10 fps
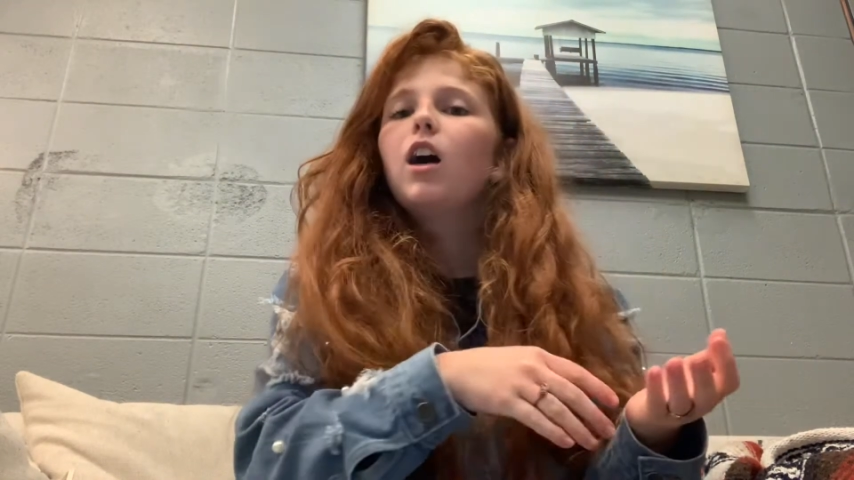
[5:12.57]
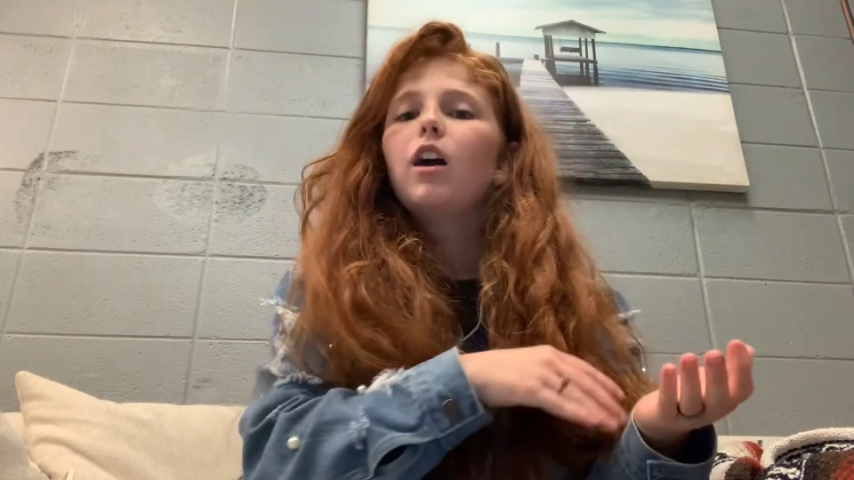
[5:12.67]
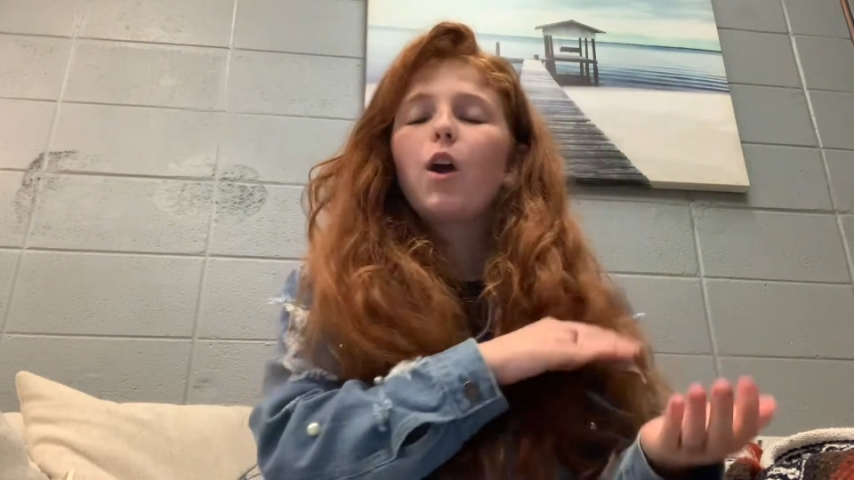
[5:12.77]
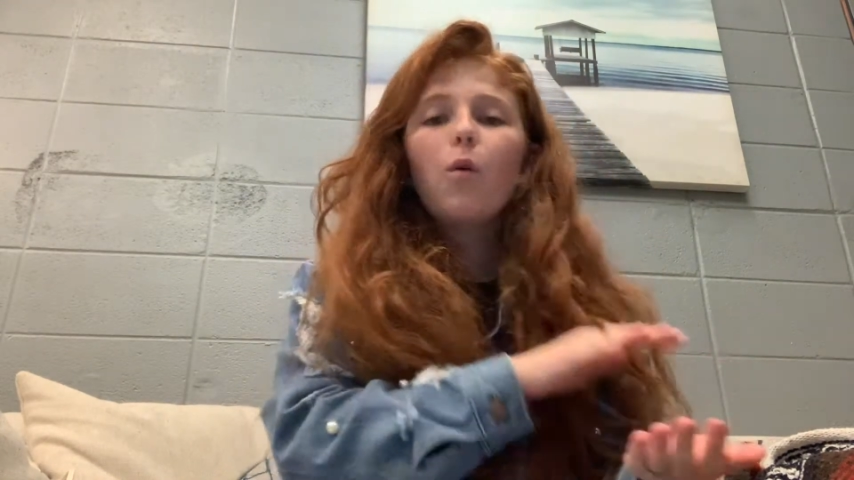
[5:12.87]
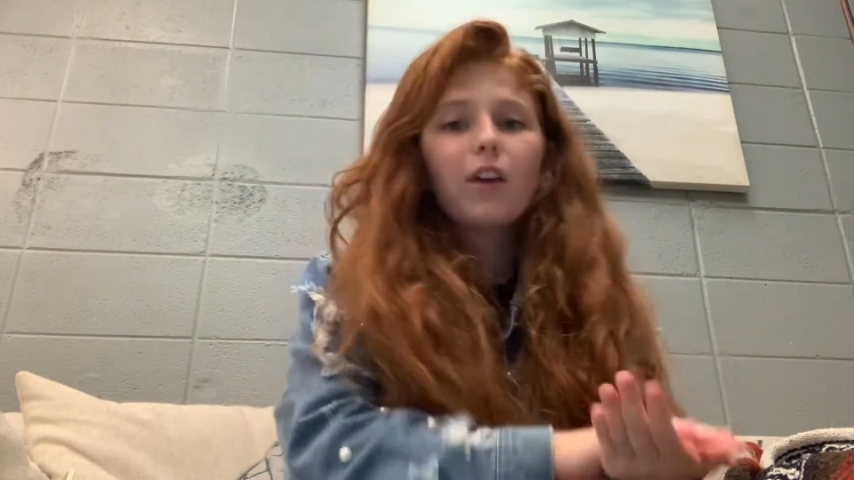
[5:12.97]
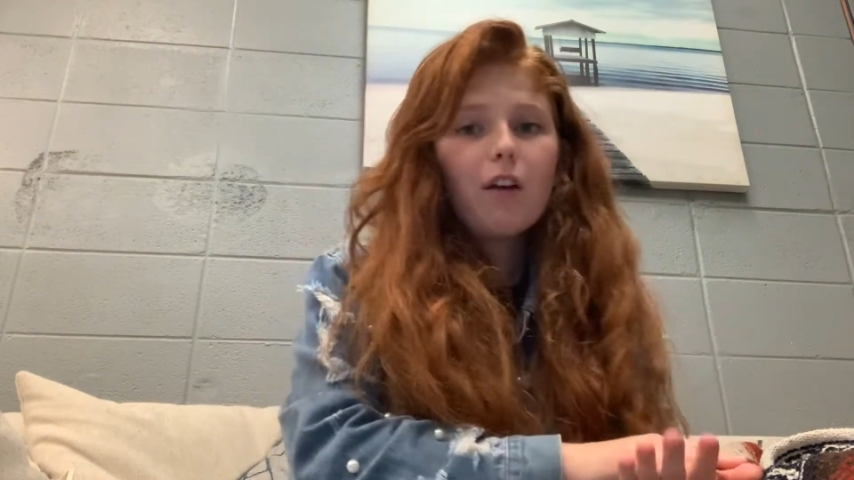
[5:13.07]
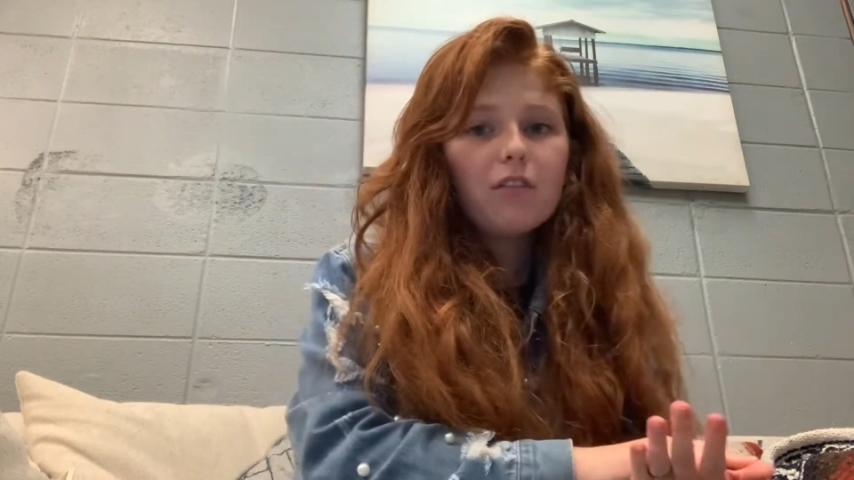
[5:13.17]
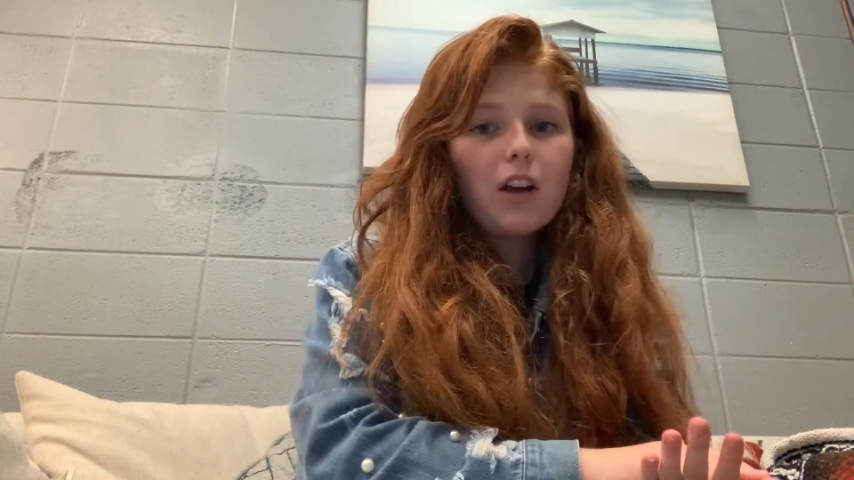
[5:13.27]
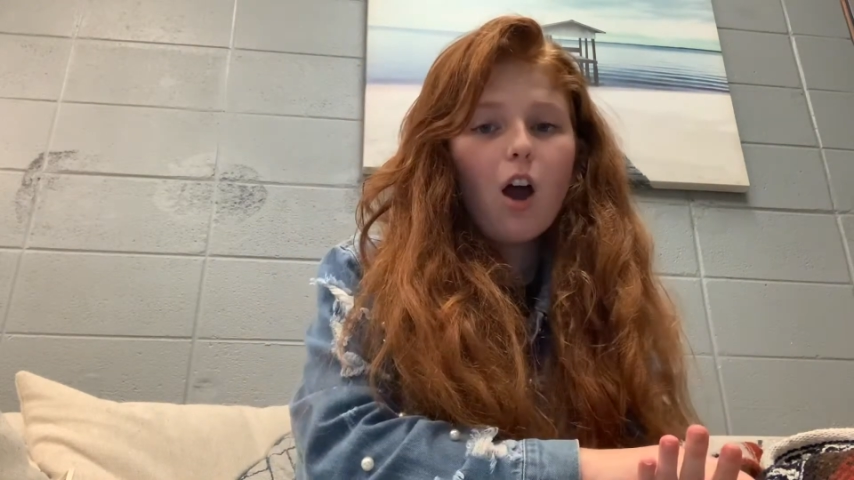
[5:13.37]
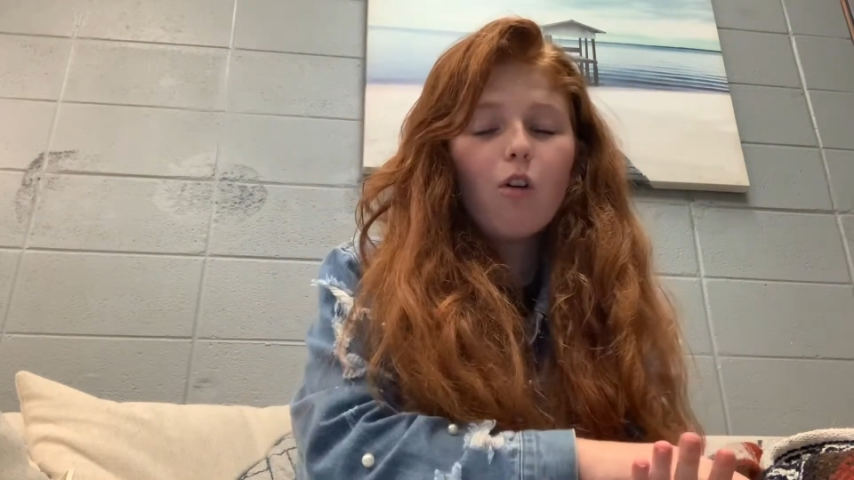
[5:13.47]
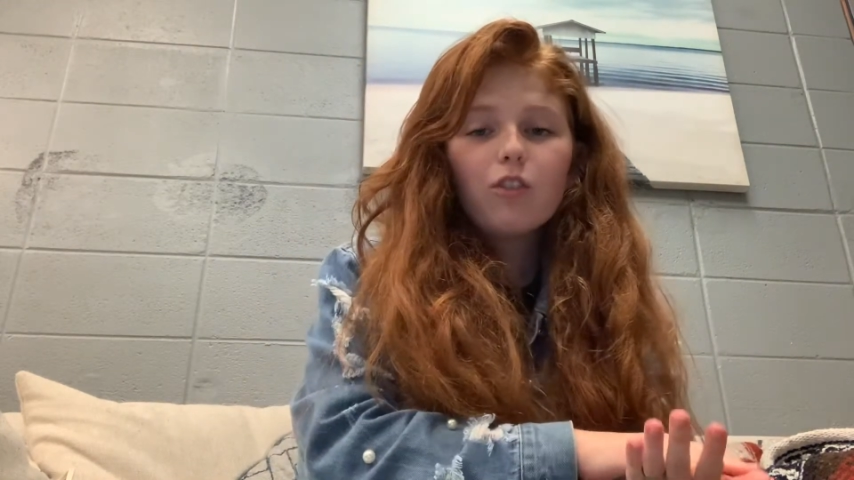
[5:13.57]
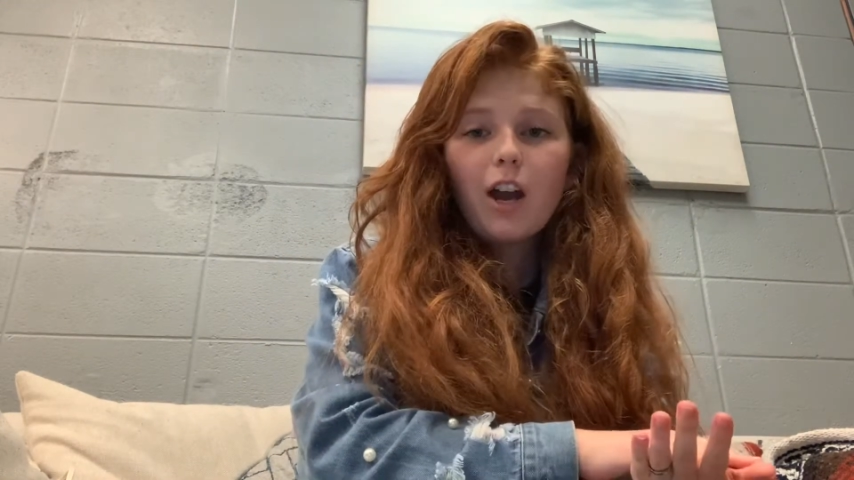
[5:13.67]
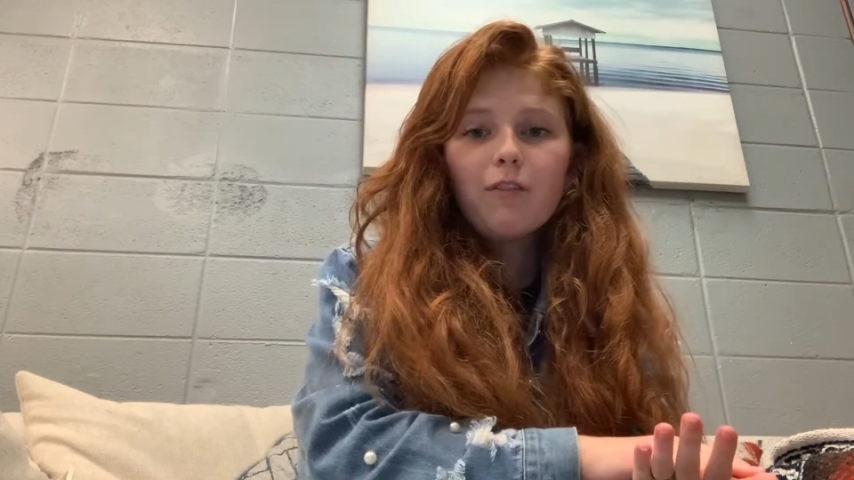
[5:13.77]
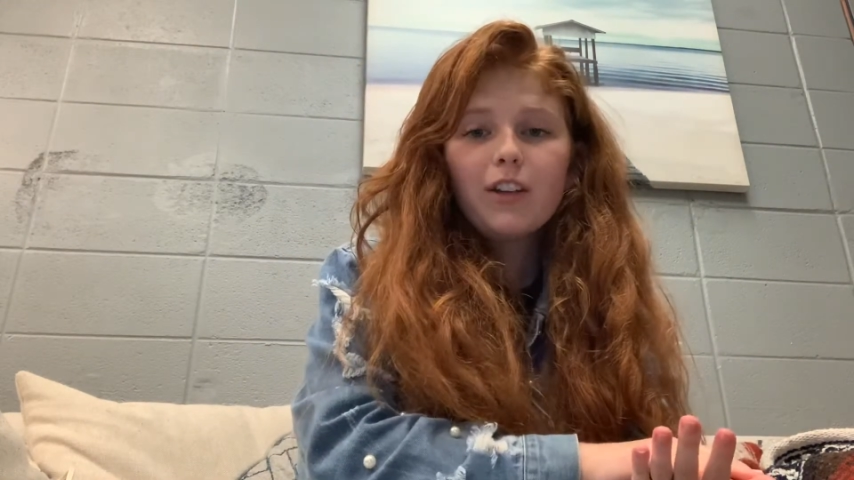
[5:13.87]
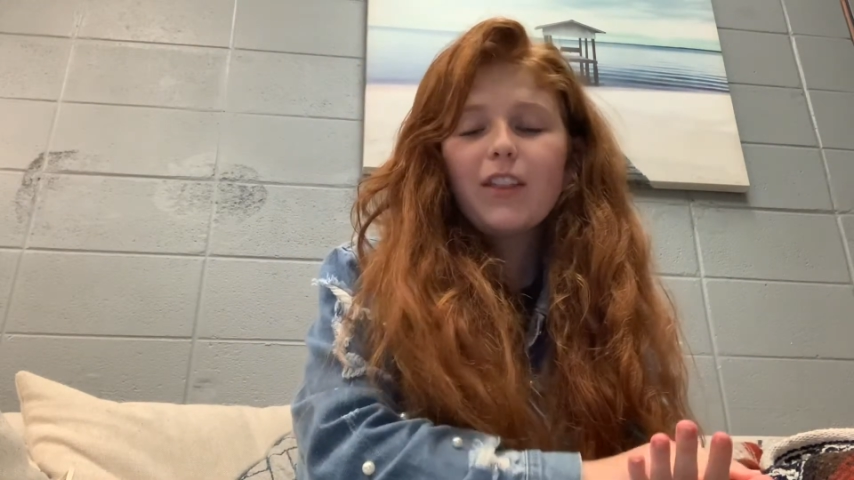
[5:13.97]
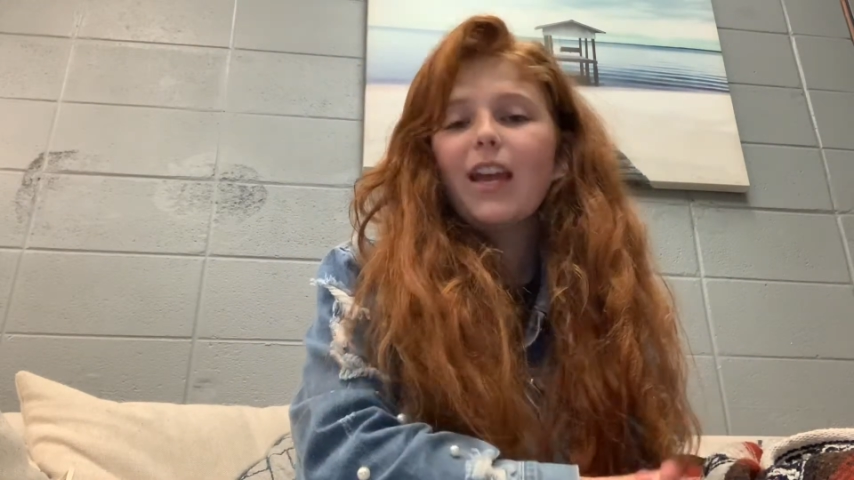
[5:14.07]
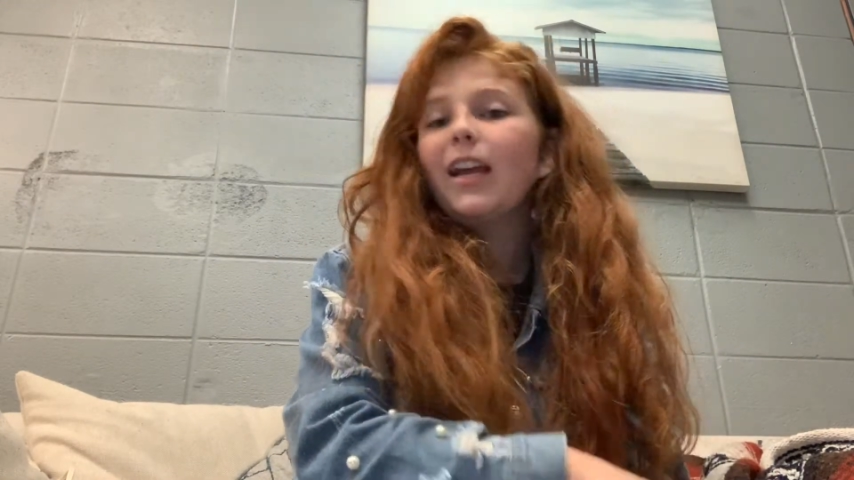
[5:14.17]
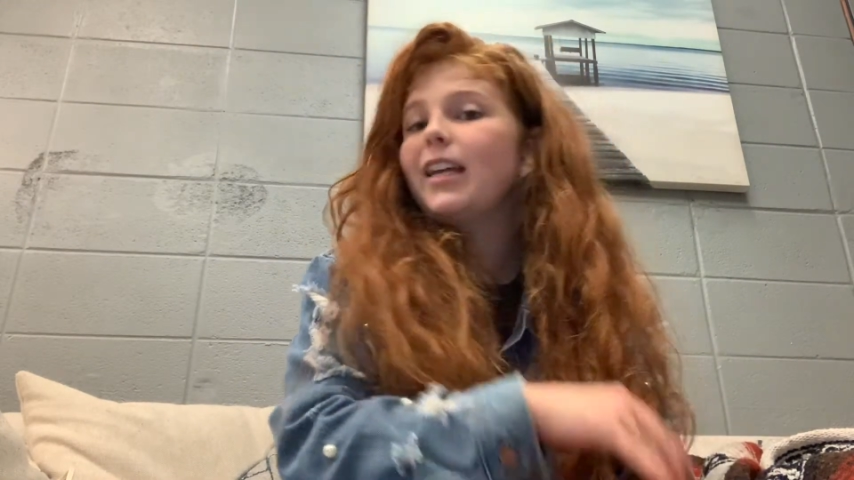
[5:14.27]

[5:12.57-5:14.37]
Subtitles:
going over everything,